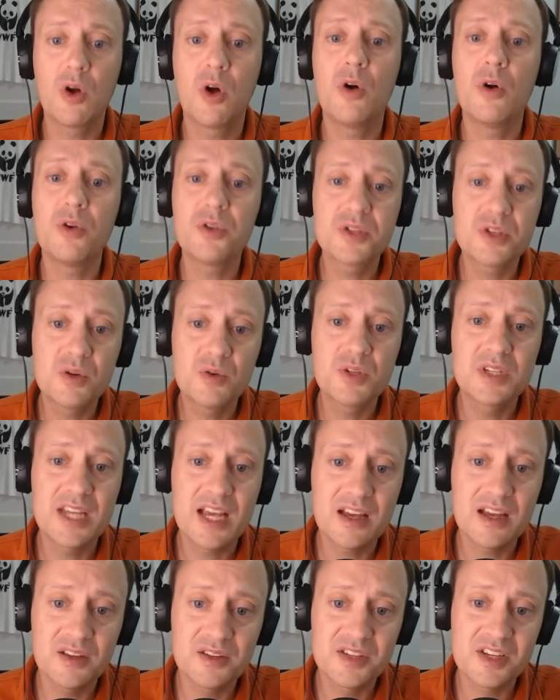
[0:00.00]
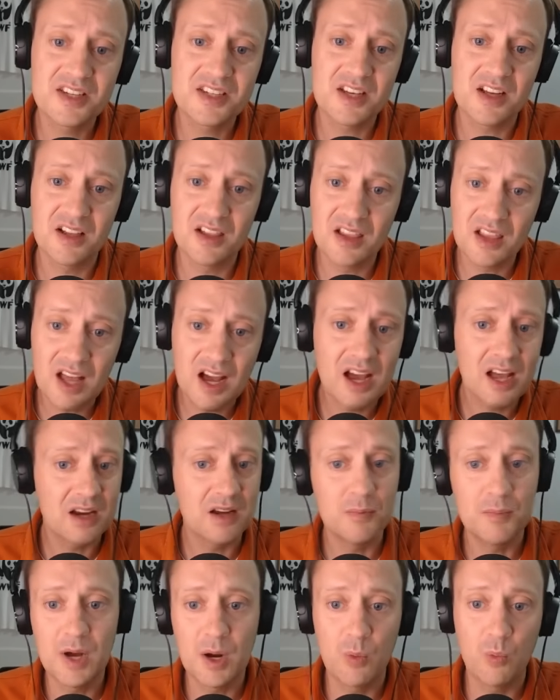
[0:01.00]
also tells us a lot
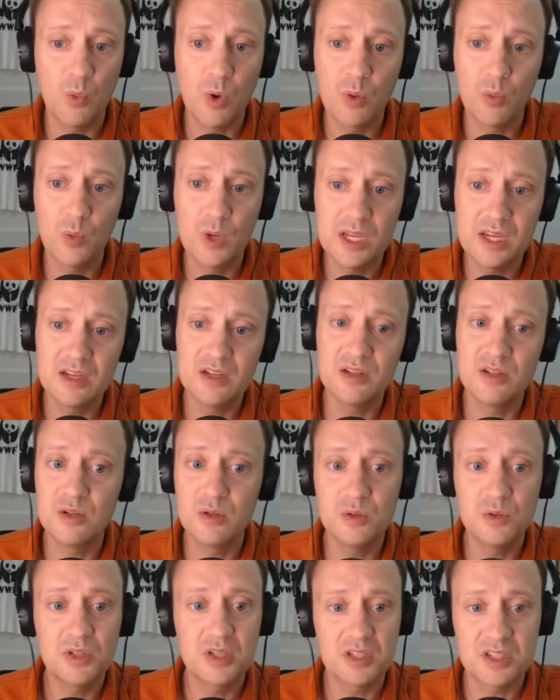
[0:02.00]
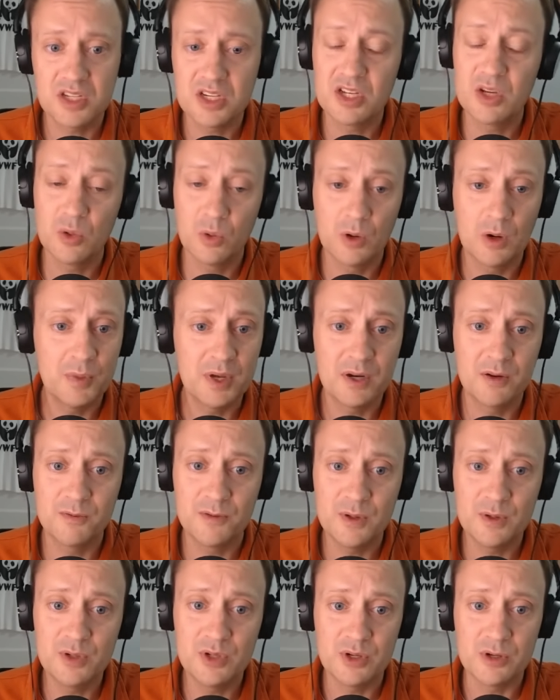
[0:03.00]
about what we can do to secure a better
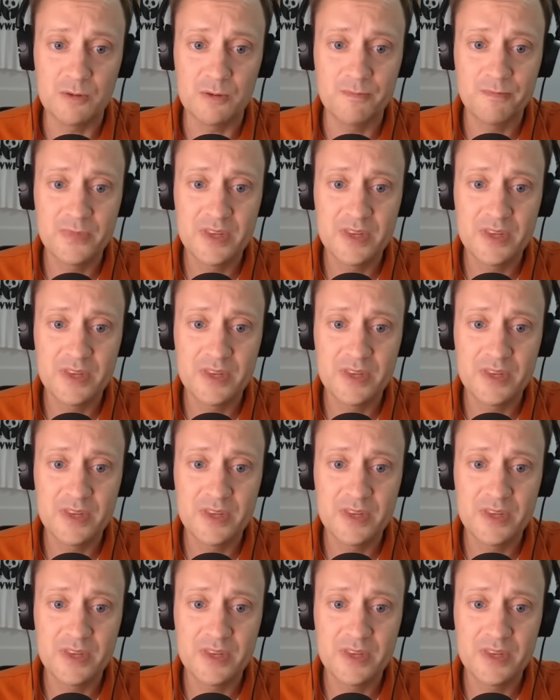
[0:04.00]
future.